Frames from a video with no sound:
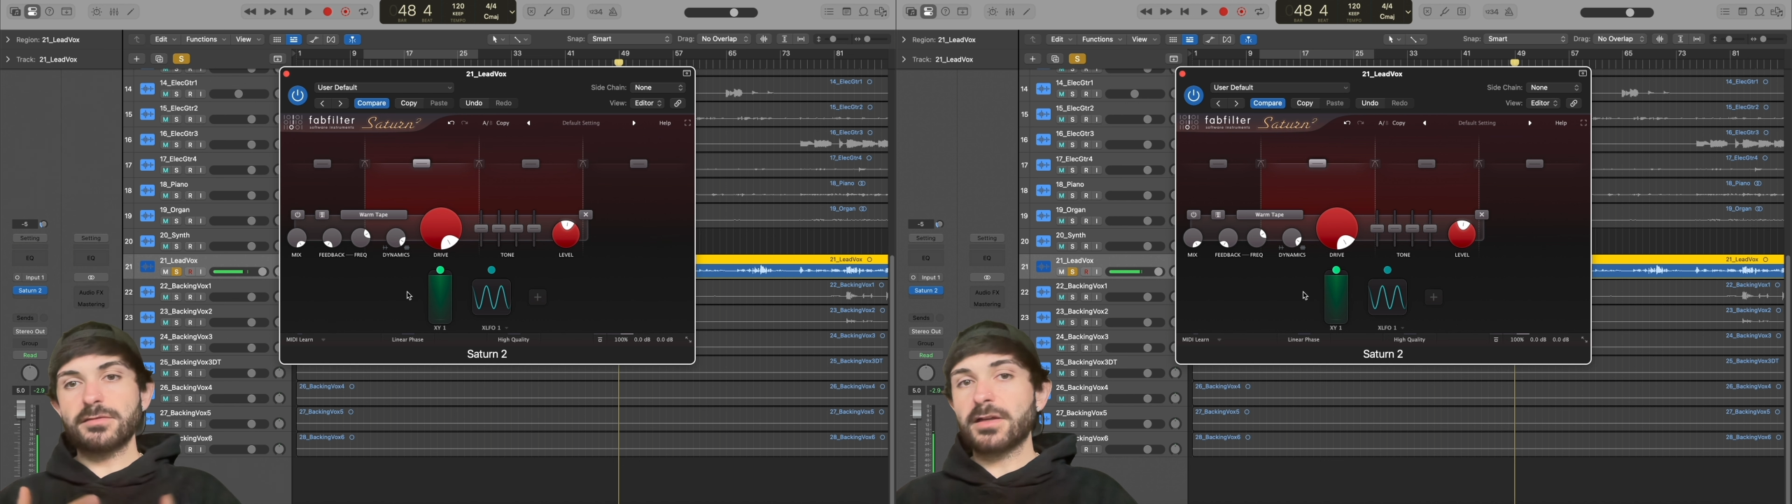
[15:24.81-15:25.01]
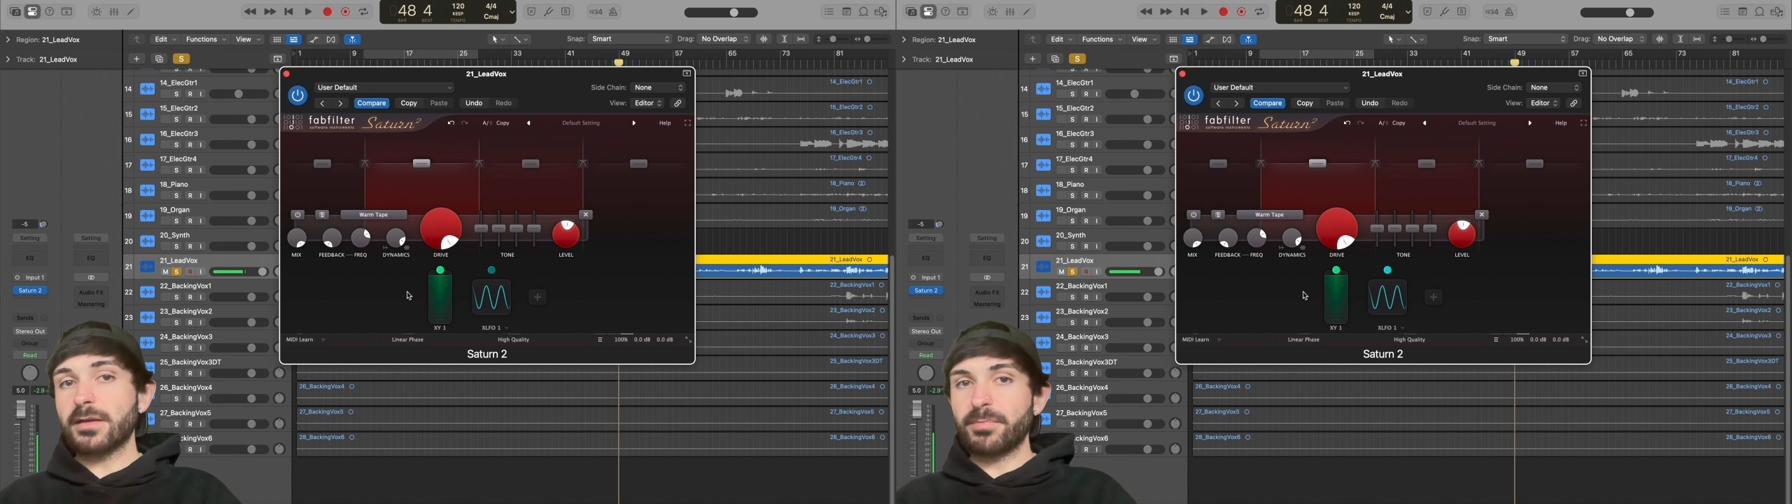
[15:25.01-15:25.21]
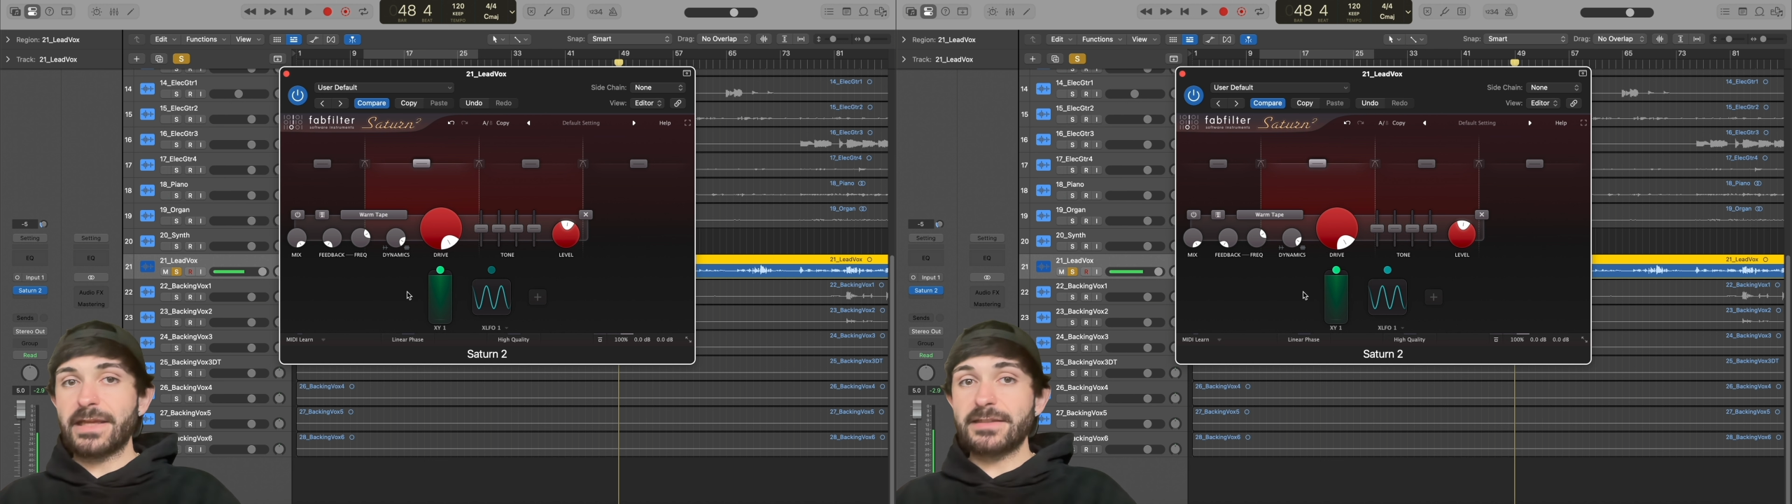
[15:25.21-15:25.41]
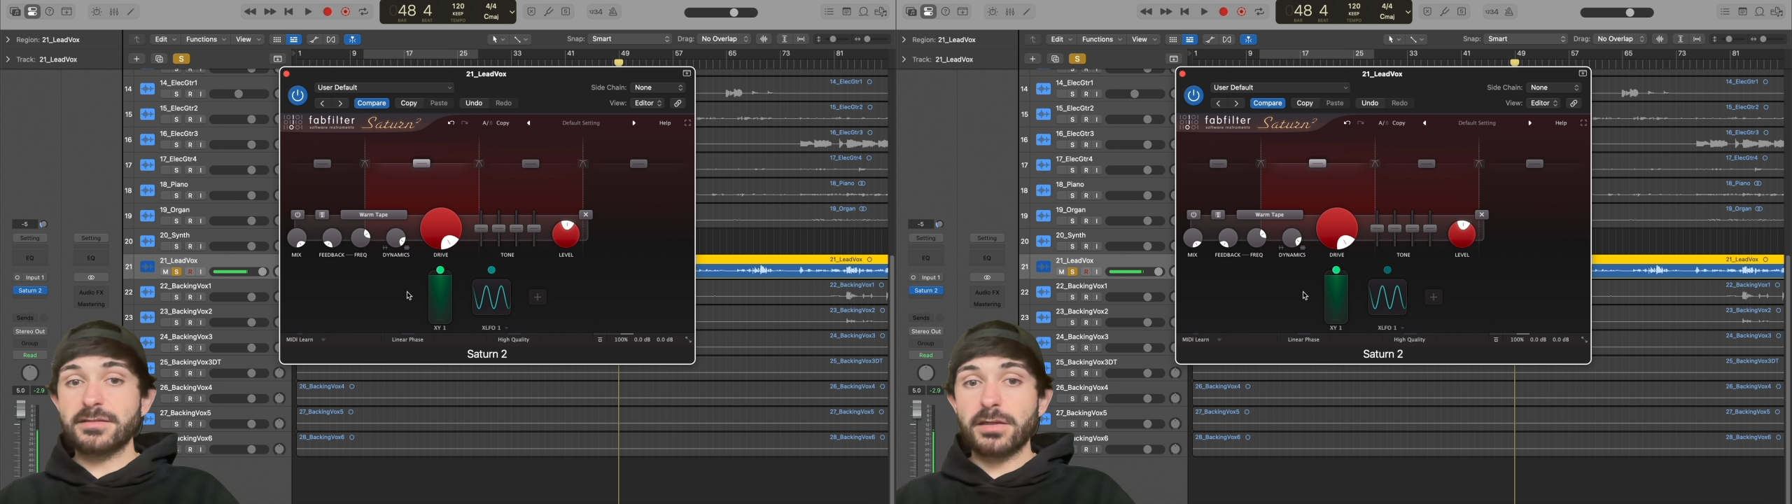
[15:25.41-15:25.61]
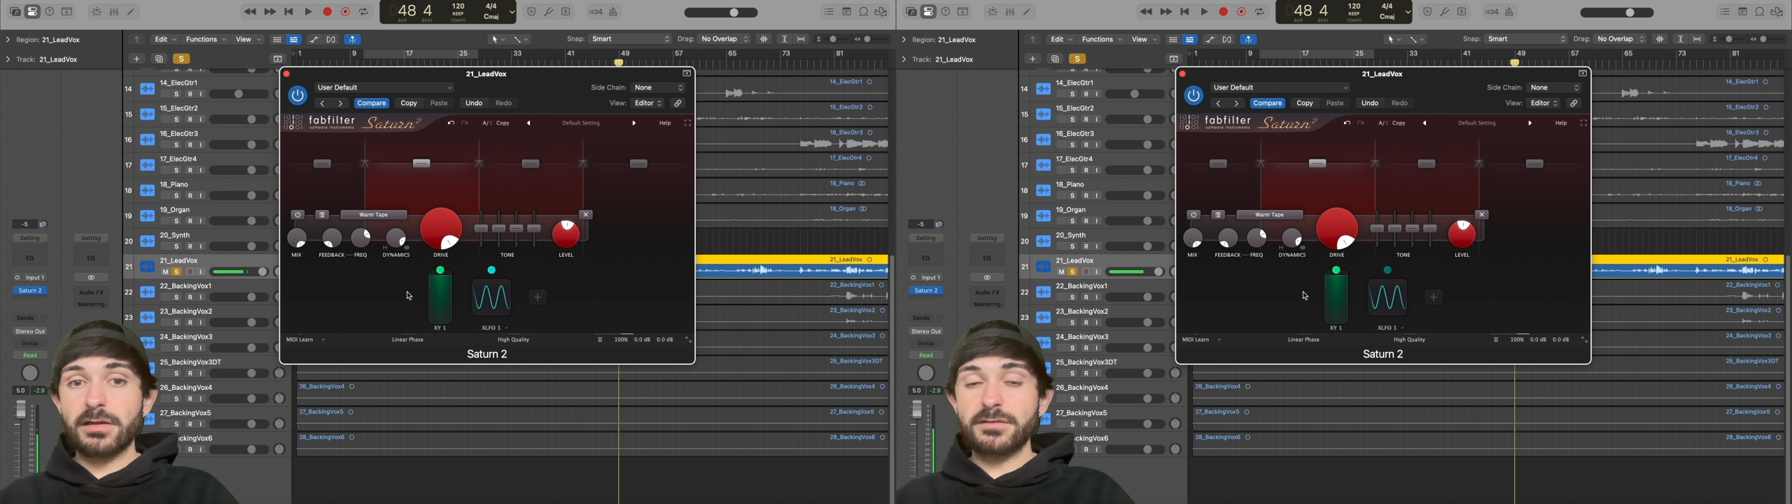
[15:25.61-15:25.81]
good on bass
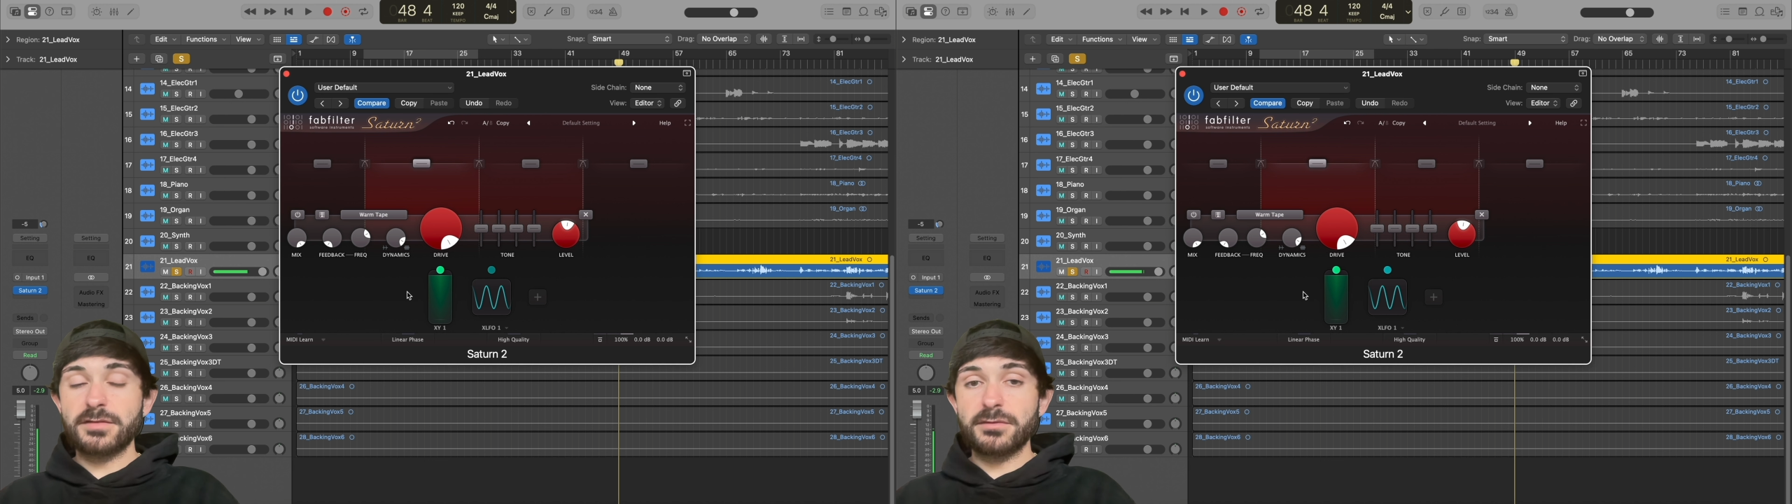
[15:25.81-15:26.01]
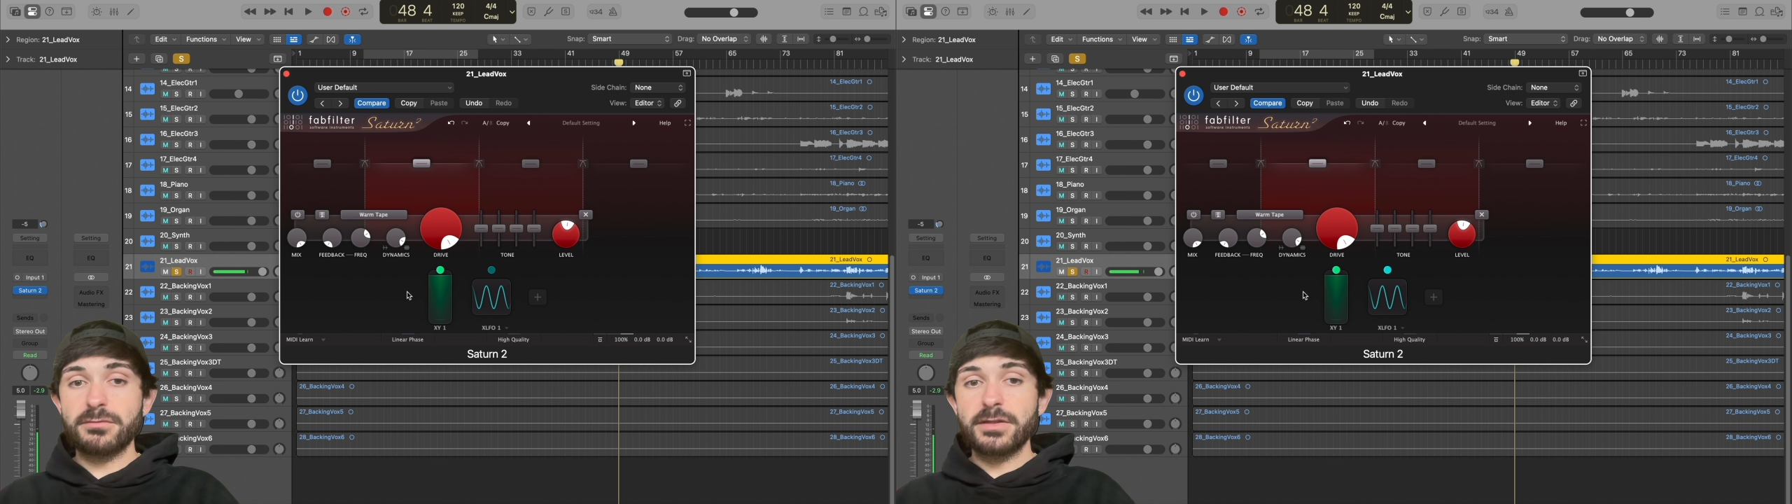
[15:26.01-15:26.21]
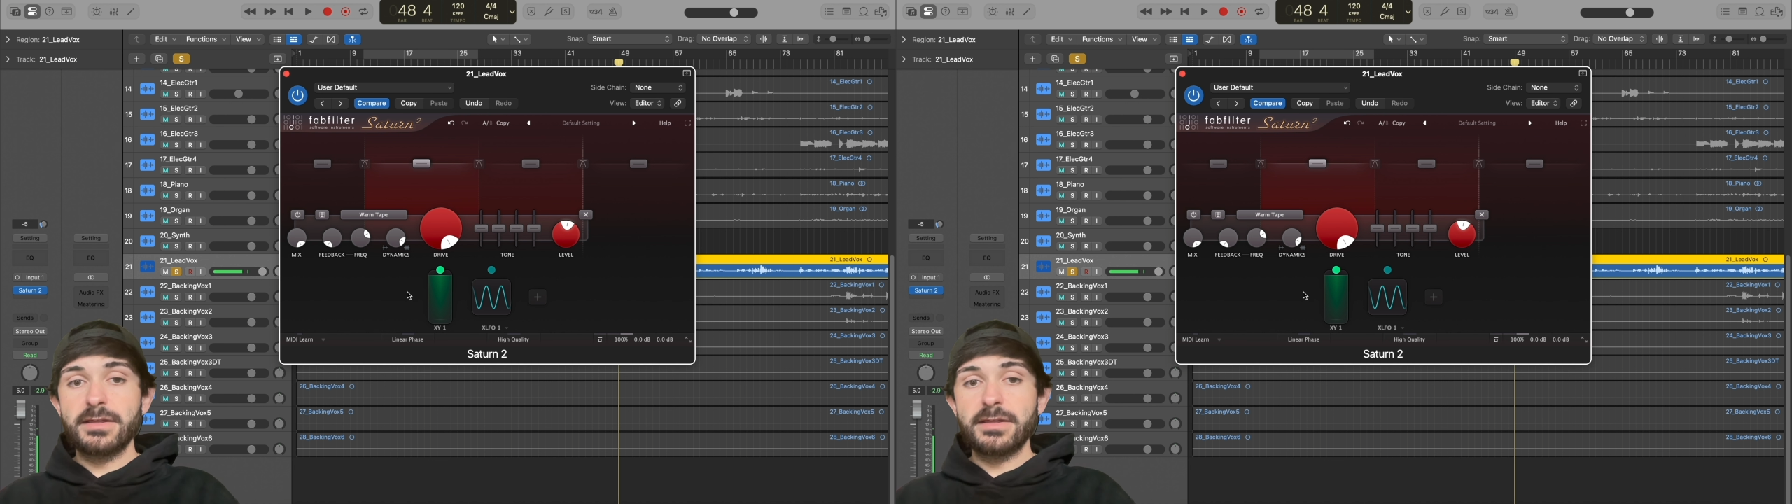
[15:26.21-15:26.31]
guitar too.